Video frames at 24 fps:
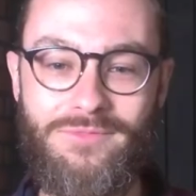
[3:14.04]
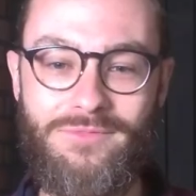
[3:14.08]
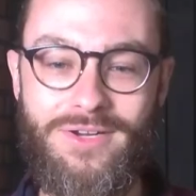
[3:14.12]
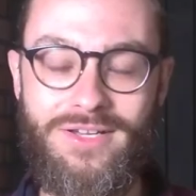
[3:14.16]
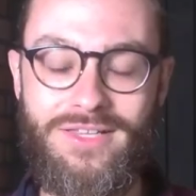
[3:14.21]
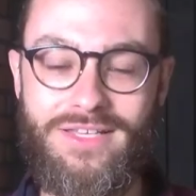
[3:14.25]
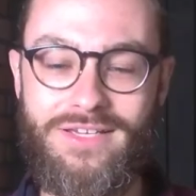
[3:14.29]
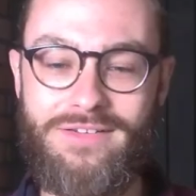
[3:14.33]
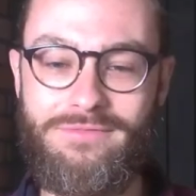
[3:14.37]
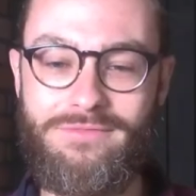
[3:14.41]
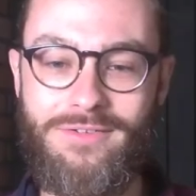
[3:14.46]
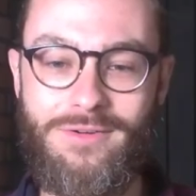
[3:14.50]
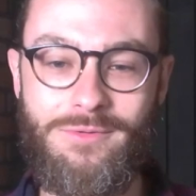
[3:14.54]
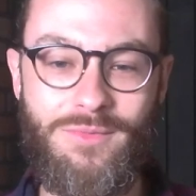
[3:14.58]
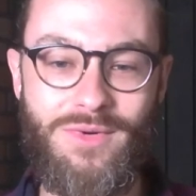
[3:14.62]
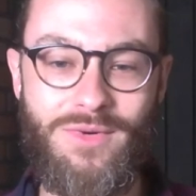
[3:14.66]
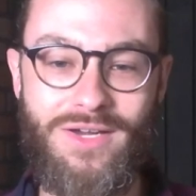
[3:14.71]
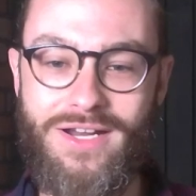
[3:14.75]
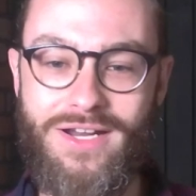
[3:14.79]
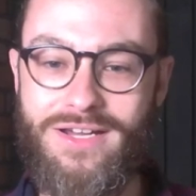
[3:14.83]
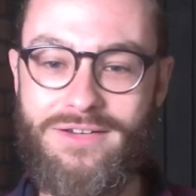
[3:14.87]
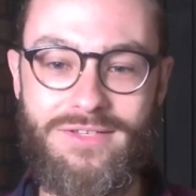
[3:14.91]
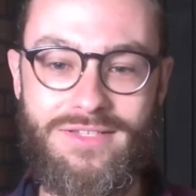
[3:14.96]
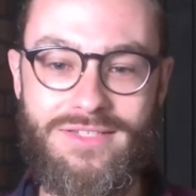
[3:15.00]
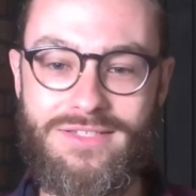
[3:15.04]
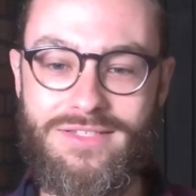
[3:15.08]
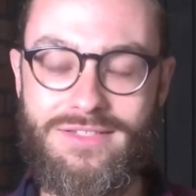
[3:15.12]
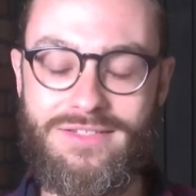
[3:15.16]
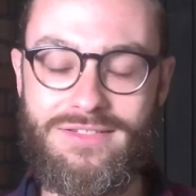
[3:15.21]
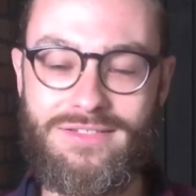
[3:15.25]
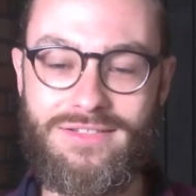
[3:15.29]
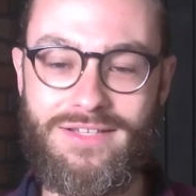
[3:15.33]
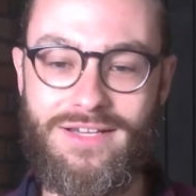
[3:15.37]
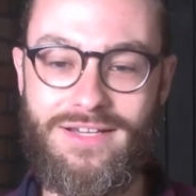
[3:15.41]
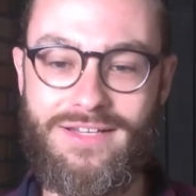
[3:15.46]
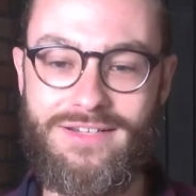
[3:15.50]
really from when I was
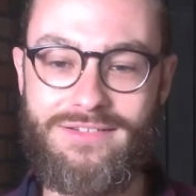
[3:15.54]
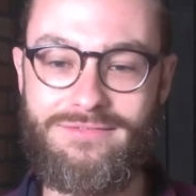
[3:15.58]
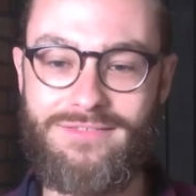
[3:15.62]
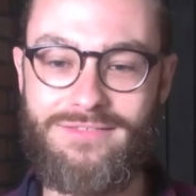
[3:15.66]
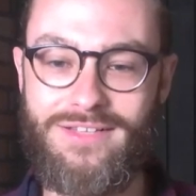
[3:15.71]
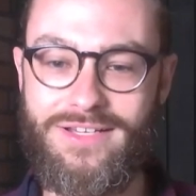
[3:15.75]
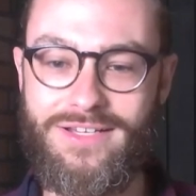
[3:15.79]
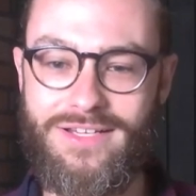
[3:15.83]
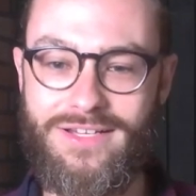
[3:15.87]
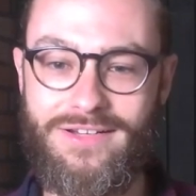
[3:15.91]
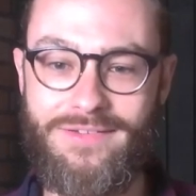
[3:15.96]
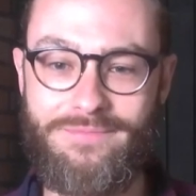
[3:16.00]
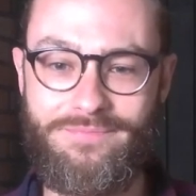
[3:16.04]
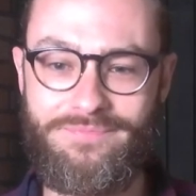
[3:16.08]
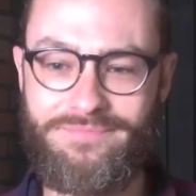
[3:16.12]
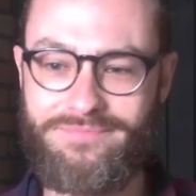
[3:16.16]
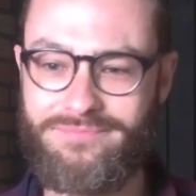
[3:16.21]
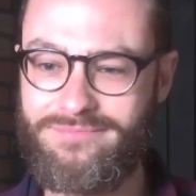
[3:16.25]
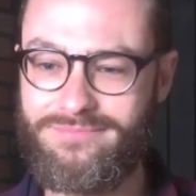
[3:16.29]
kind of like a